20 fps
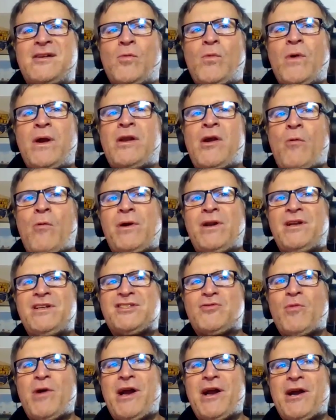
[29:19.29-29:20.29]
when when he
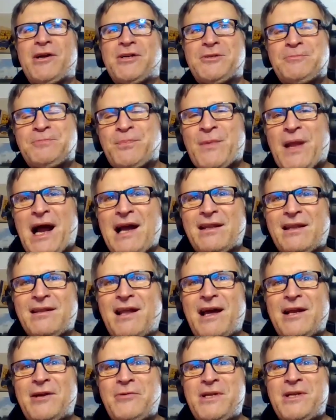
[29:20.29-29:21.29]
swears. I
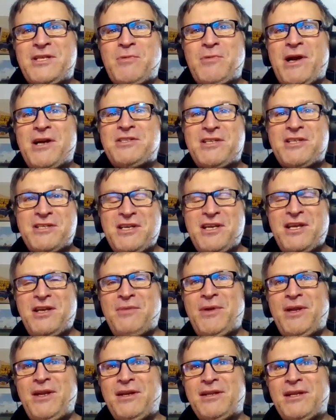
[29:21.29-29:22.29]
like when he swears because he
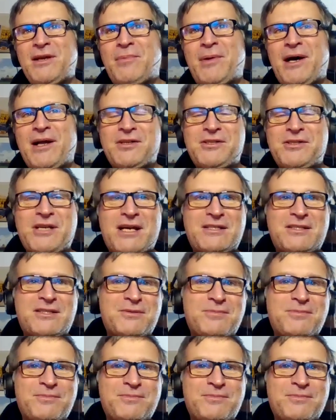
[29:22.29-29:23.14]
immediately apologizes.